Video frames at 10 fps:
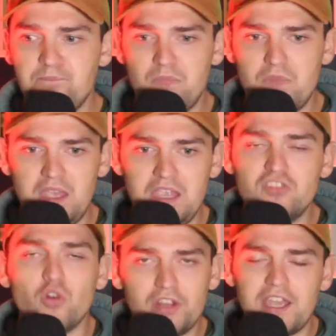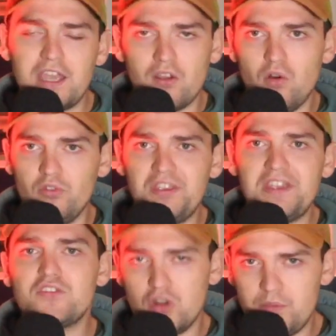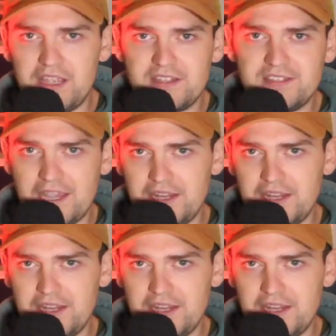He's going to get goals. He's going to be exciting.